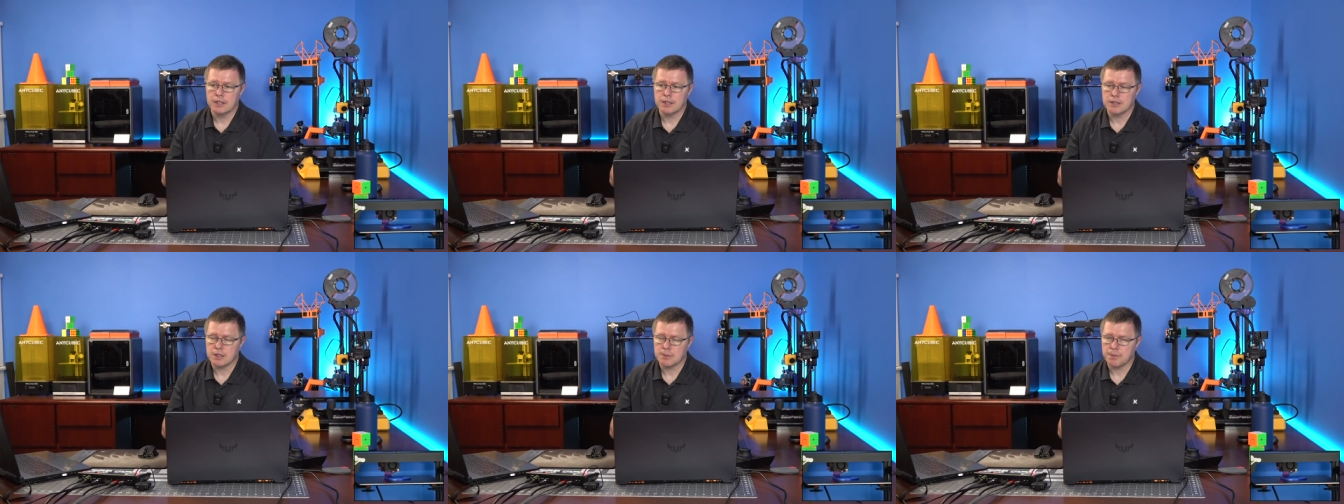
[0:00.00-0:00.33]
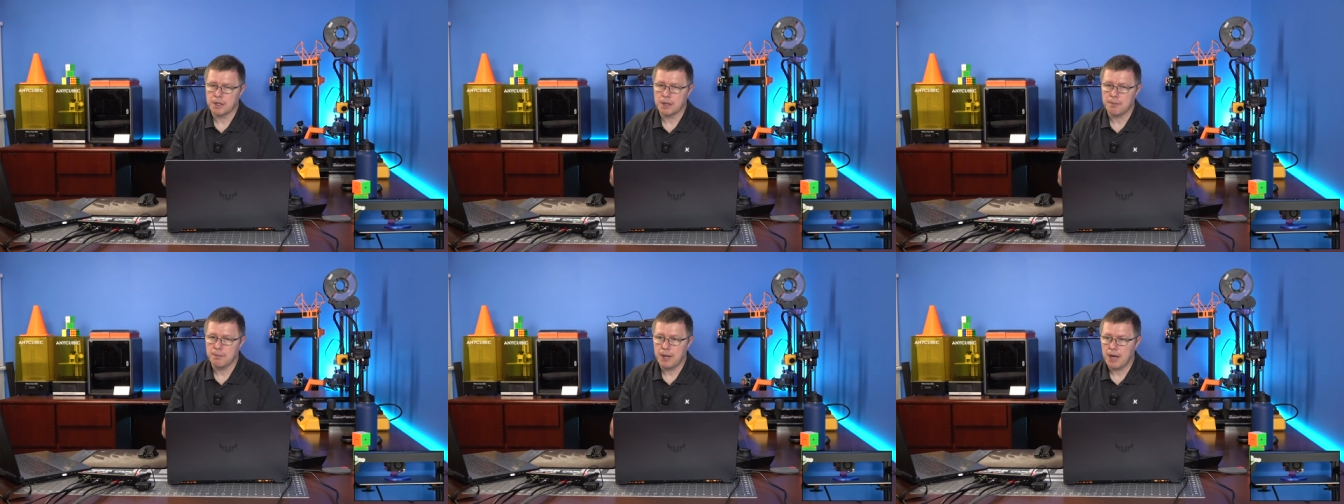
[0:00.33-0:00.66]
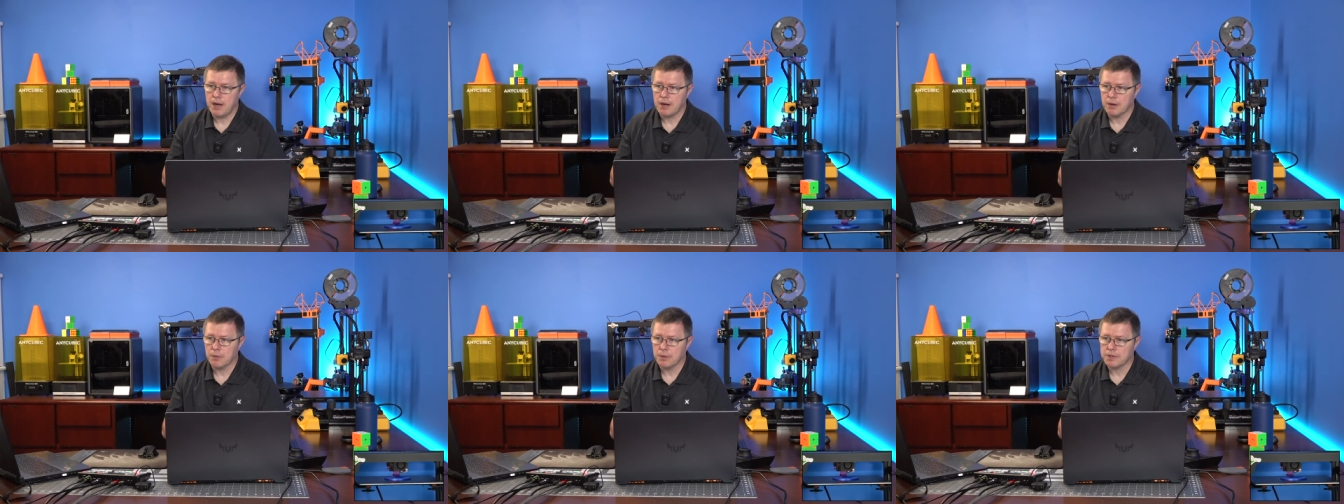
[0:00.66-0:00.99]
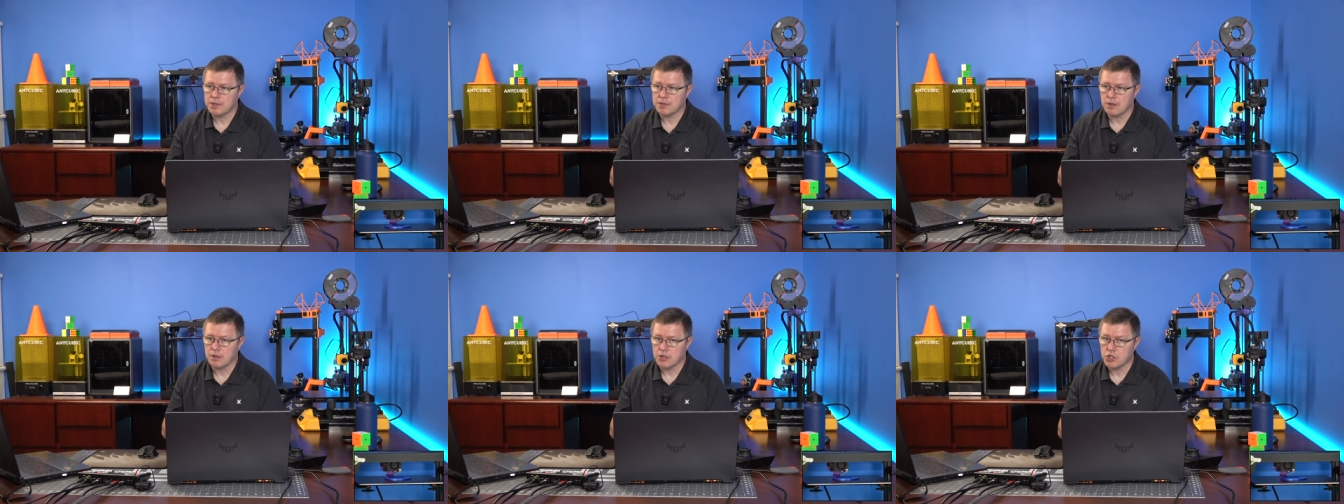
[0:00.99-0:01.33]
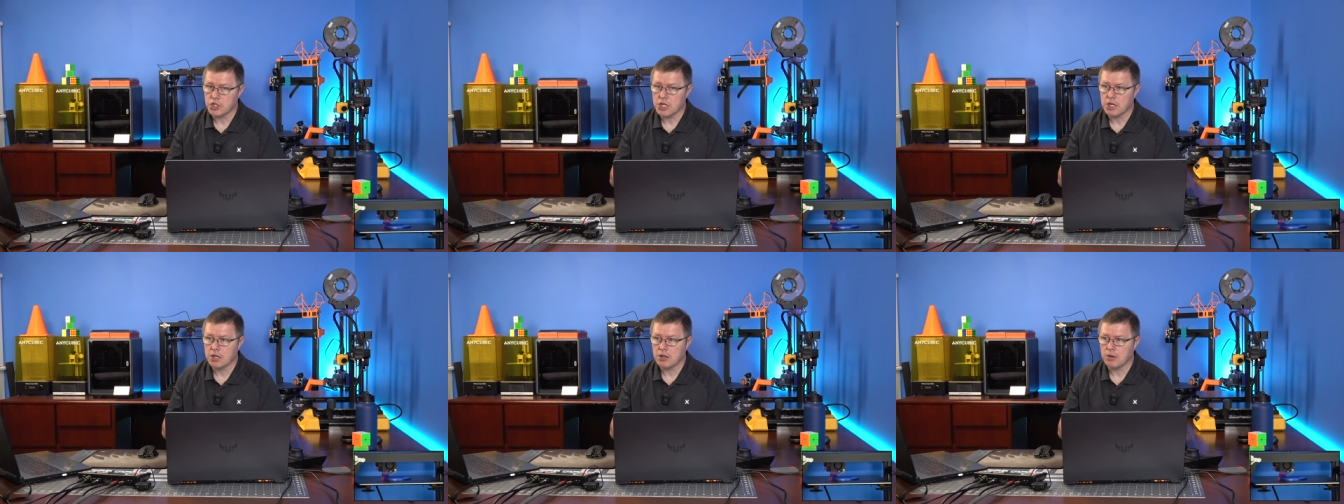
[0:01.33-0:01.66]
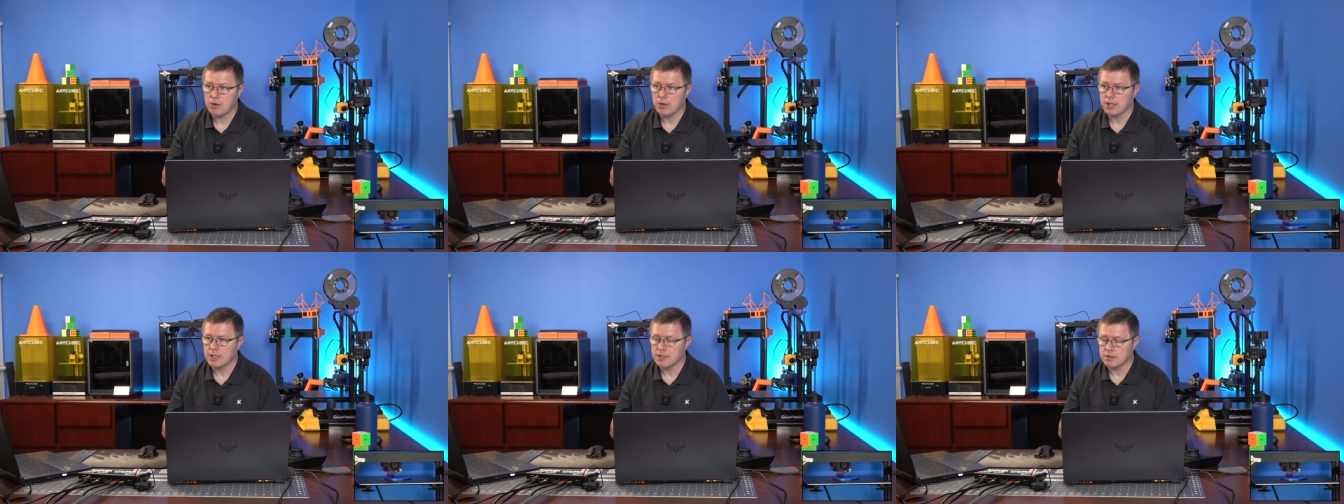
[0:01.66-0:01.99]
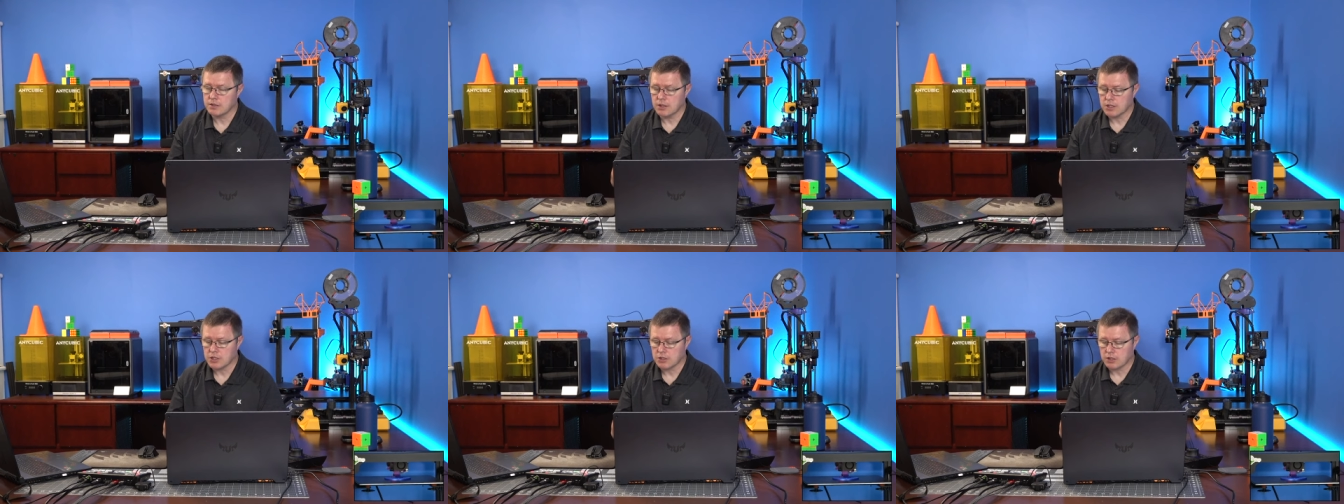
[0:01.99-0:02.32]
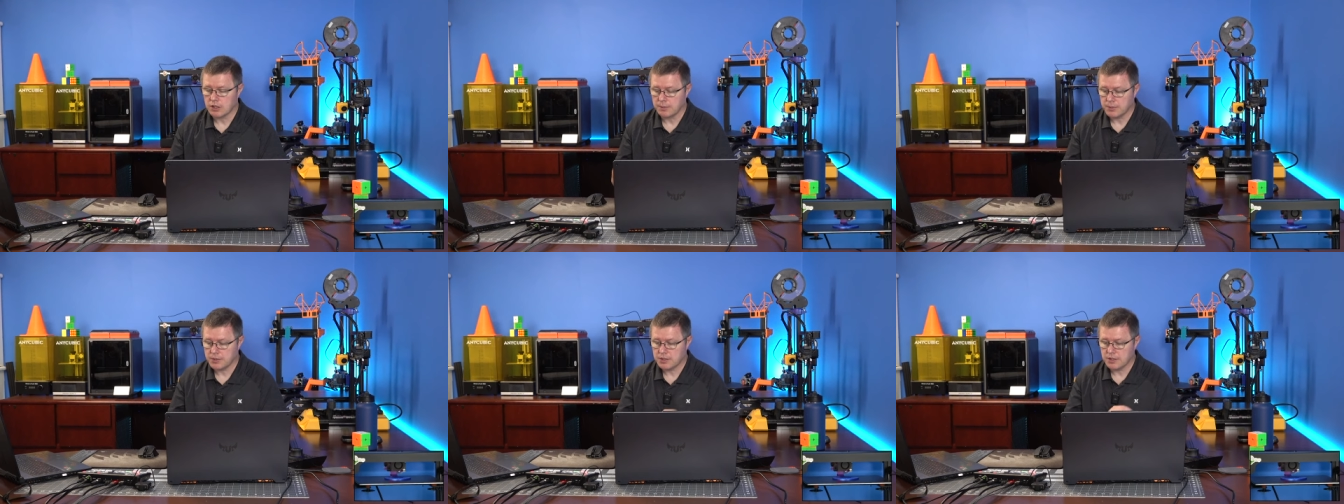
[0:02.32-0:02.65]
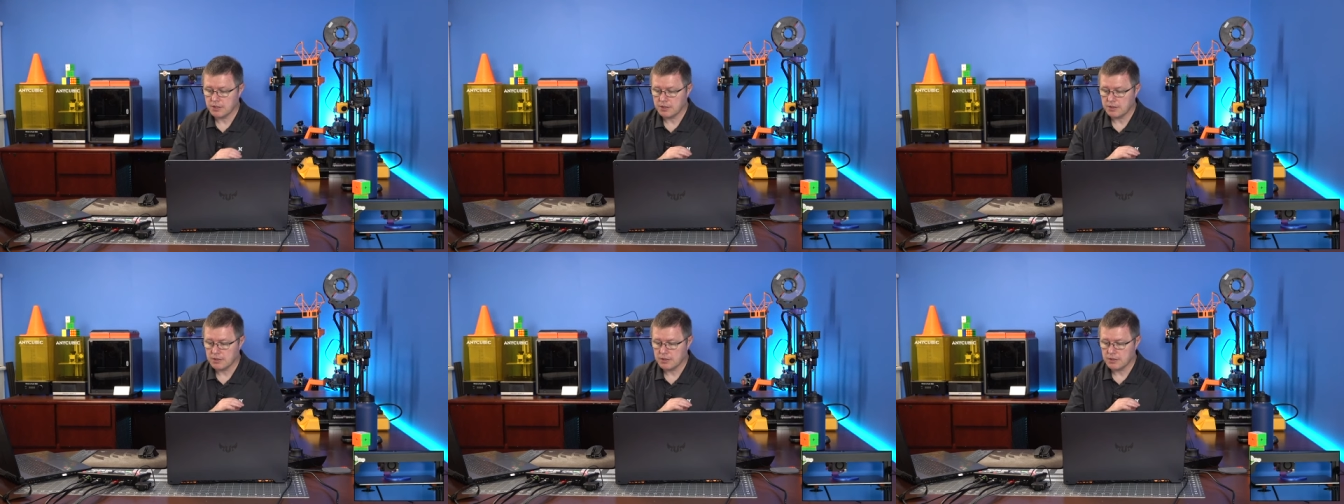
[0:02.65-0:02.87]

something about it with start G code and start scripts.